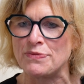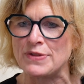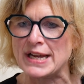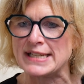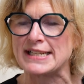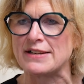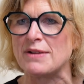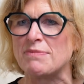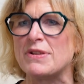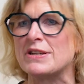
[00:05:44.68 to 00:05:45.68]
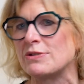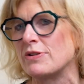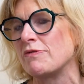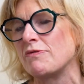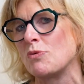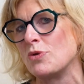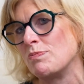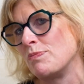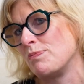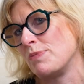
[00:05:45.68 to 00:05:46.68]
these are the sort of would
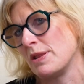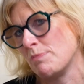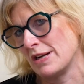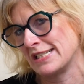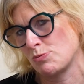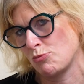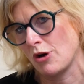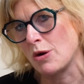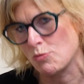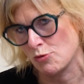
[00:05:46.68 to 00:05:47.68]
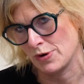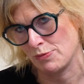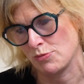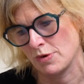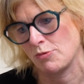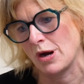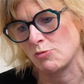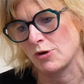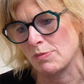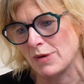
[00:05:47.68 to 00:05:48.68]
be the most
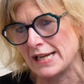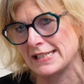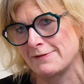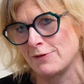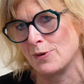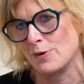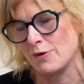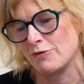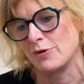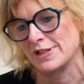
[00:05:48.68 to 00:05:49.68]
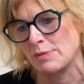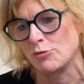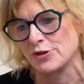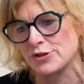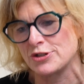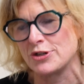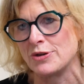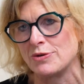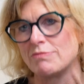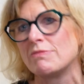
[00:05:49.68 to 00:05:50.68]
appropriate place for someone
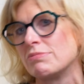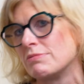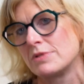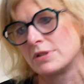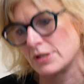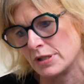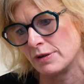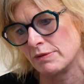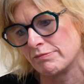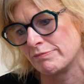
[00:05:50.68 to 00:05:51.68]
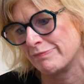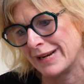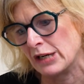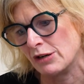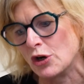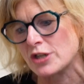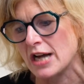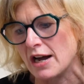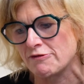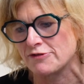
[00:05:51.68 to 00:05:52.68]
to be looked
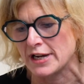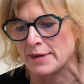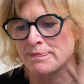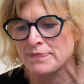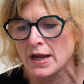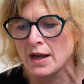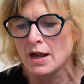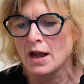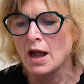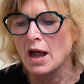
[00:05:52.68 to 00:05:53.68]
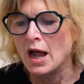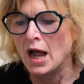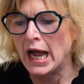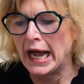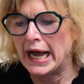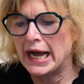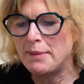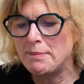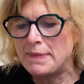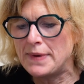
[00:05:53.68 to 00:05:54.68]
after.
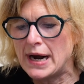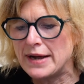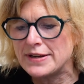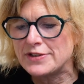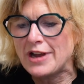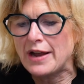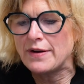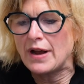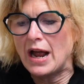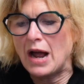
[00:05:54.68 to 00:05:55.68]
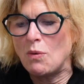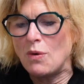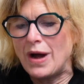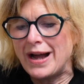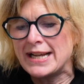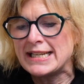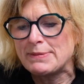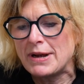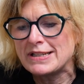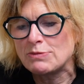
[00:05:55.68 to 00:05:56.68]
So I
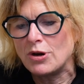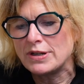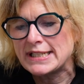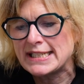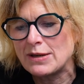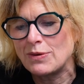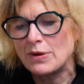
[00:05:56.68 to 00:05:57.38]
suppose what's